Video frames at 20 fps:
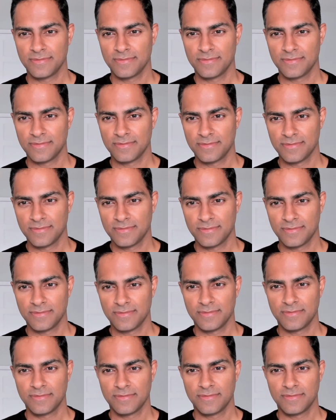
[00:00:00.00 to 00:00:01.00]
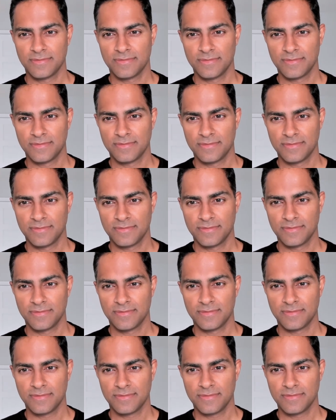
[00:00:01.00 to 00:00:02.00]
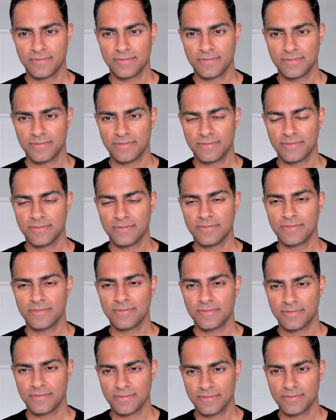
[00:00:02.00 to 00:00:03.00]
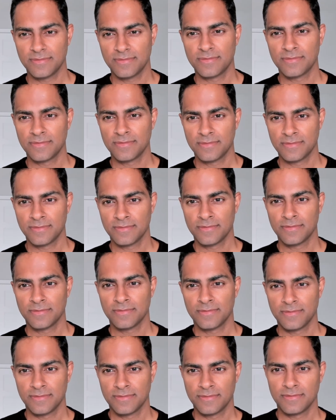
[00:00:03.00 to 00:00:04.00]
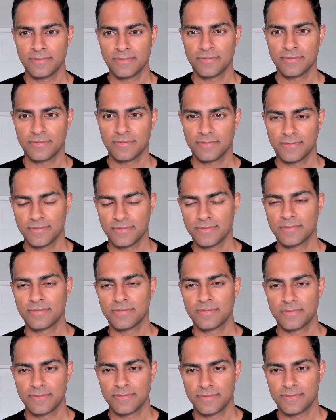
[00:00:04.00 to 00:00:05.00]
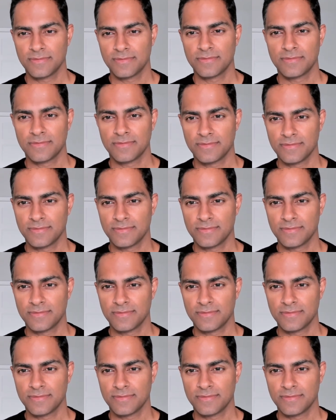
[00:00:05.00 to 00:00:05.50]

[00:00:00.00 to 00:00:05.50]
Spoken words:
[no speech]